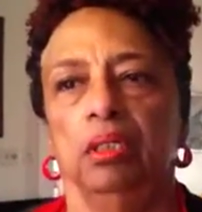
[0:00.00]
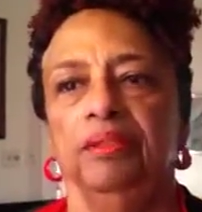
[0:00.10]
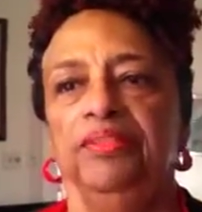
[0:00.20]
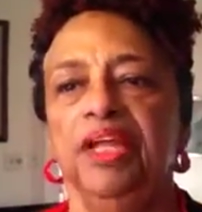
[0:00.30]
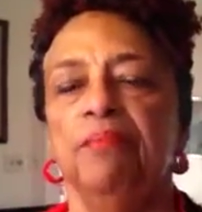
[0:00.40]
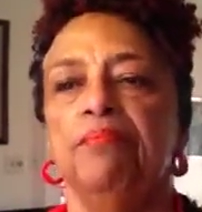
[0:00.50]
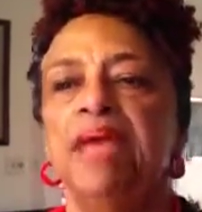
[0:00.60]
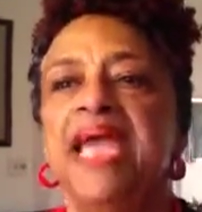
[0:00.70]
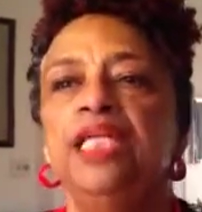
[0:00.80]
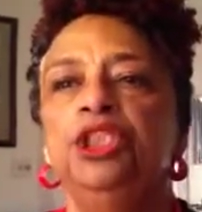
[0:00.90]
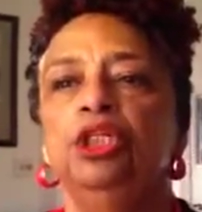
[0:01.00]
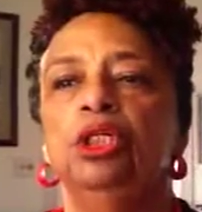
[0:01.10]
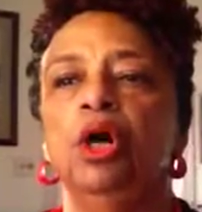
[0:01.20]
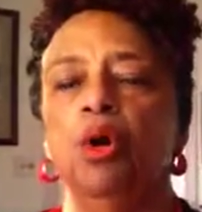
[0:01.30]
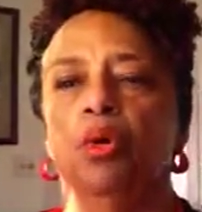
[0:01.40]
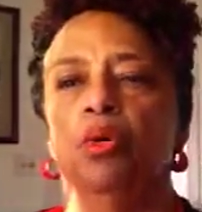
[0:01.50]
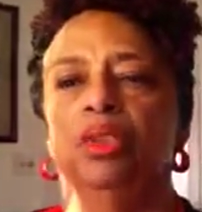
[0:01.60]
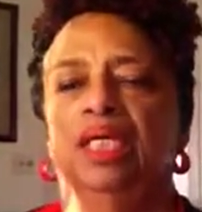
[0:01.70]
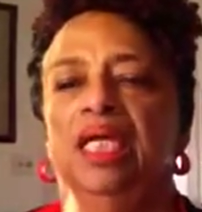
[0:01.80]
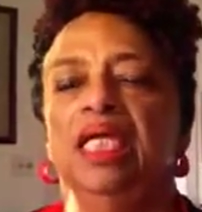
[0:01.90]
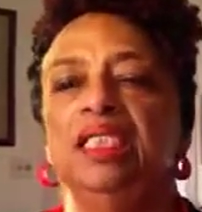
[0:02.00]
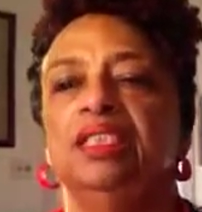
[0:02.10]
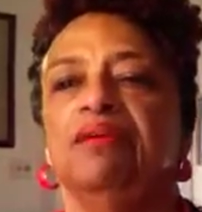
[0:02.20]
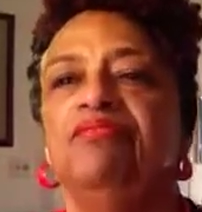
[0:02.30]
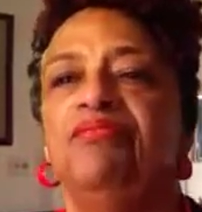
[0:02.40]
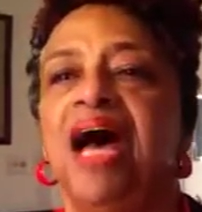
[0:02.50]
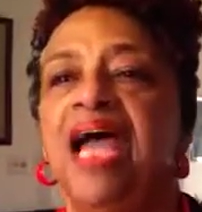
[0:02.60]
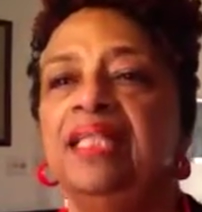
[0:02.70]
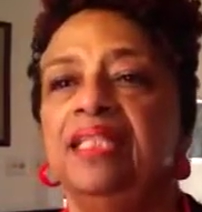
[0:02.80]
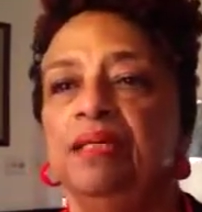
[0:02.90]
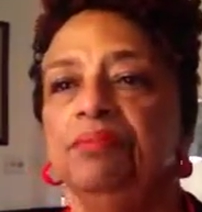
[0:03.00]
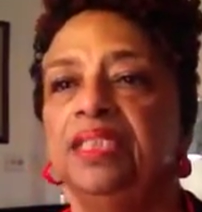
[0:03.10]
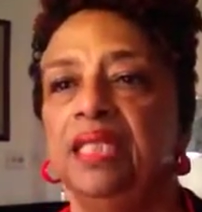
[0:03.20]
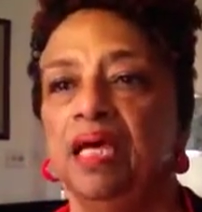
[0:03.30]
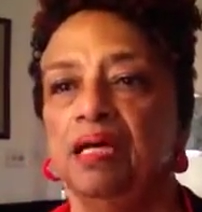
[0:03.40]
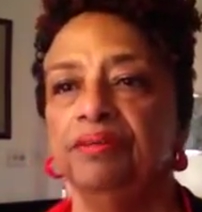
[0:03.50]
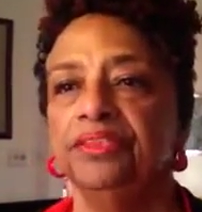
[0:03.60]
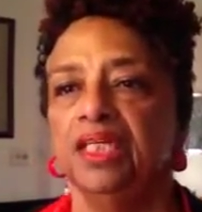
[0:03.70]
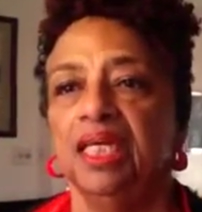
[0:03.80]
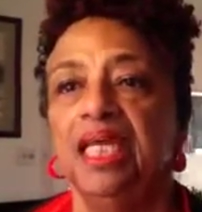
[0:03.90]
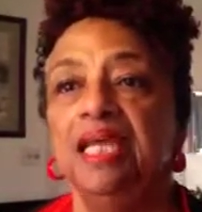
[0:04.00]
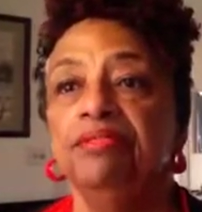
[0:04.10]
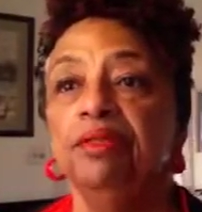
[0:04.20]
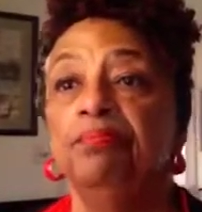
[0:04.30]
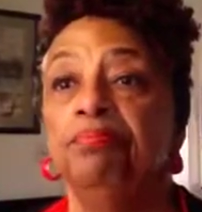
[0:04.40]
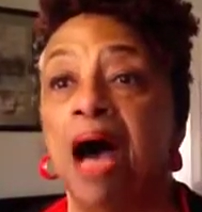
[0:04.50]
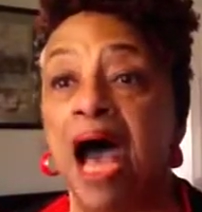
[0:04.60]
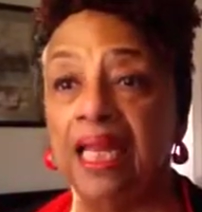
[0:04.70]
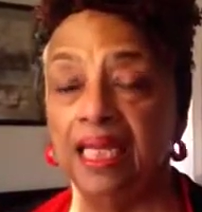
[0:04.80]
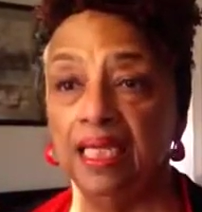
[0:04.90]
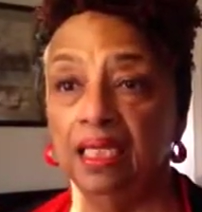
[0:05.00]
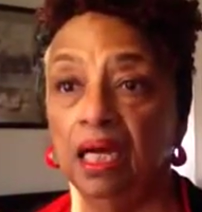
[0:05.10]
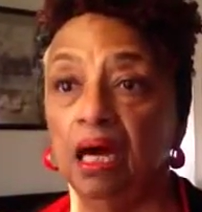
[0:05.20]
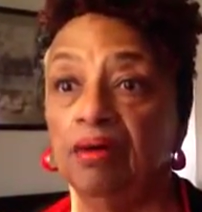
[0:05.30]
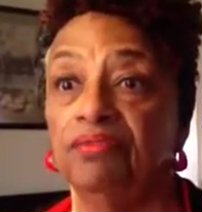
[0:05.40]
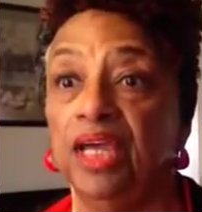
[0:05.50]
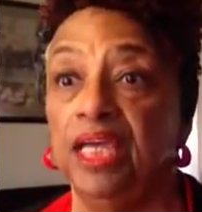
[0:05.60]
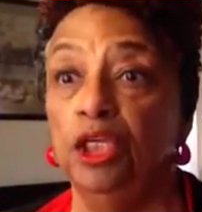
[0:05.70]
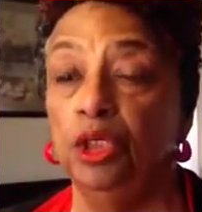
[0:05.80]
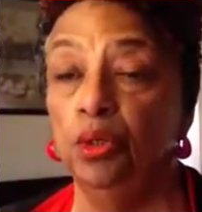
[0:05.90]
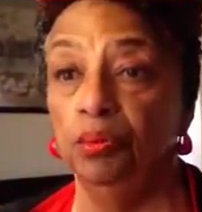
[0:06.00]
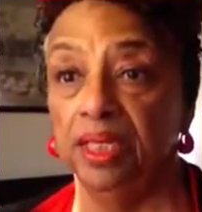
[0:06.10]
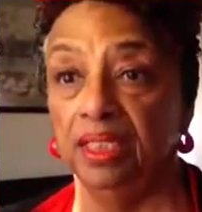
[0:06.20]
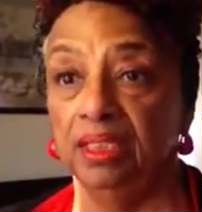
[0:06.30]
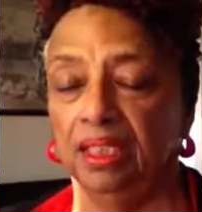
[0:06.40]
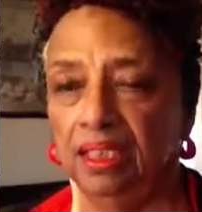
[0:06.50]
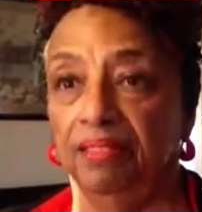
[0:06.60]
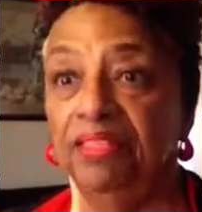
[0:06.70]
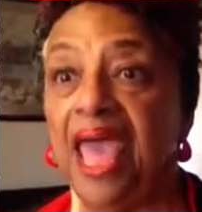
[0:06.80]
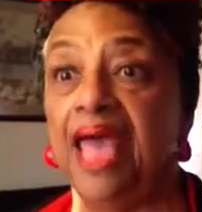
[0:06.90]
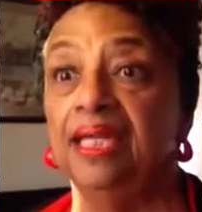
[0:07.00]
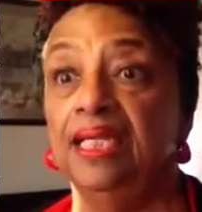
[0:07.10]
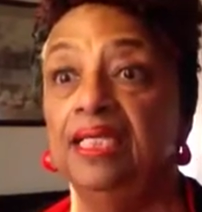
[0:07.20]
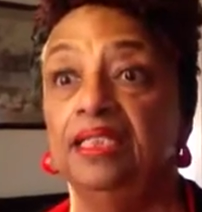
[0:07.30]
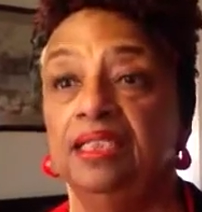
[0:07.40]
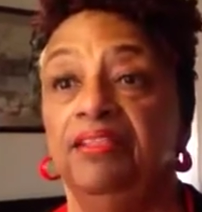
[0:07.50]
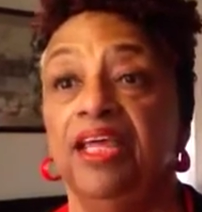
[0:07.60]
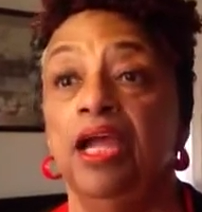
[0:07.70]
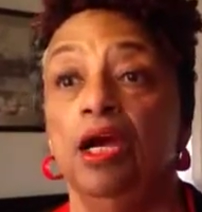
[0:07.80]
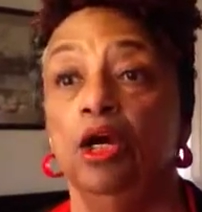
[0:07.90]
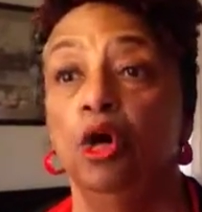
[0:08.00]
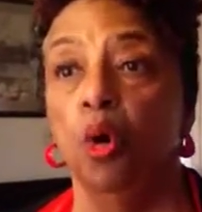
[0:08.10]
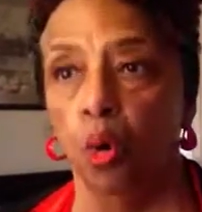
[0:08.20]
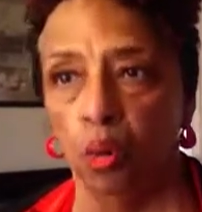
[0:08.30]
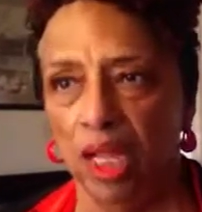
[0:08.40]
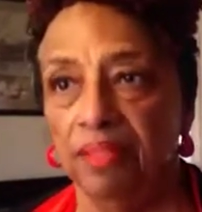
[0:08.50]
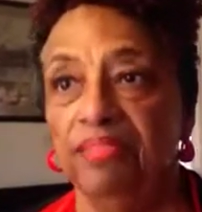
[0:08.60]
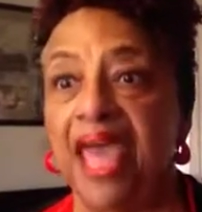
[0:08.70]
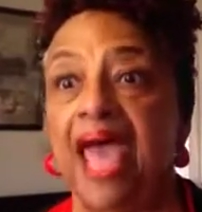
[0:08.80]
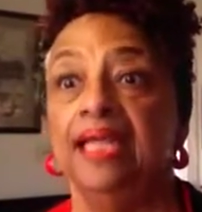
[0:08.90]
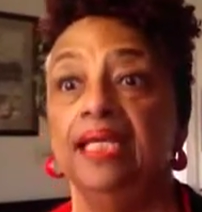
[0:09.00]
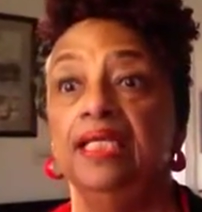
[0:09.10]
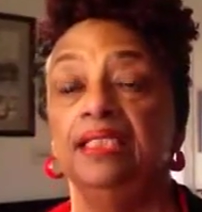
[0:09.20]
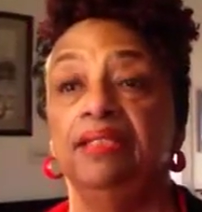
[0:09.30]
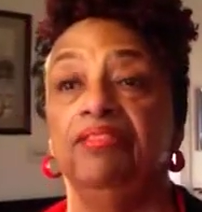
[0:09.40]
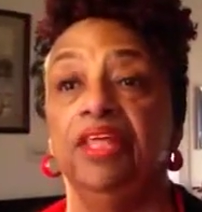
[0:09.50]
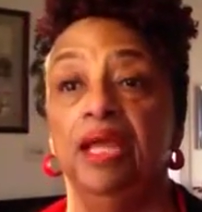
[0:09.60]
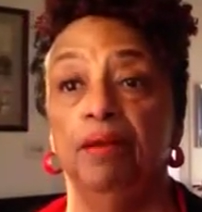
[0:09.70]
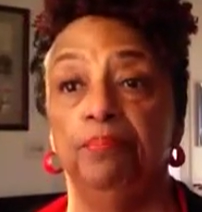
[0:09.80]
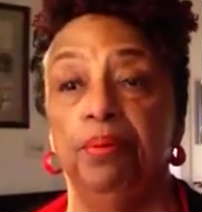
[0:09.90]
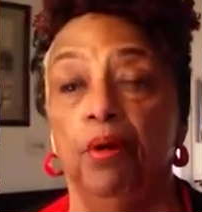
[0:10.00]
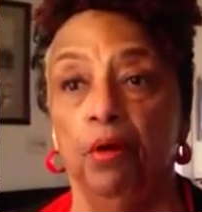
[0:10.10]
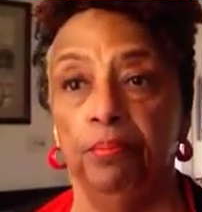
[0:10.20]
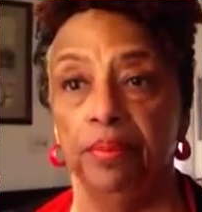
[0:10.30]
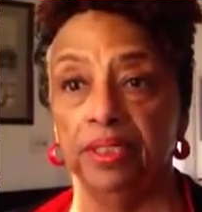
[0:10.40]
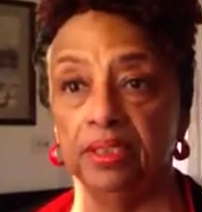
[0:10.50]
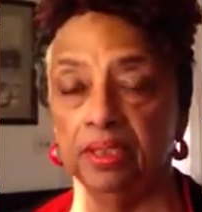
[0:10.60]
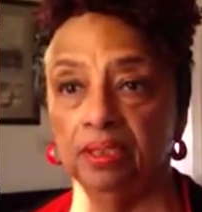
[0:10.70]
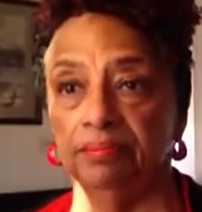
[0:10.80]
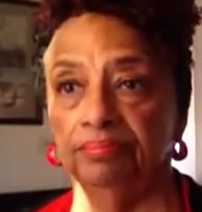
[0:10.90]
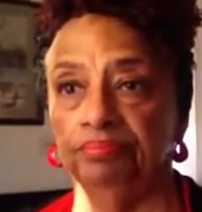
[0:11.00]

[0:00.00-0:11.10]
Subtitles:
their major goal is to find themselves in the body of a human. That is their goal. That is their purpose.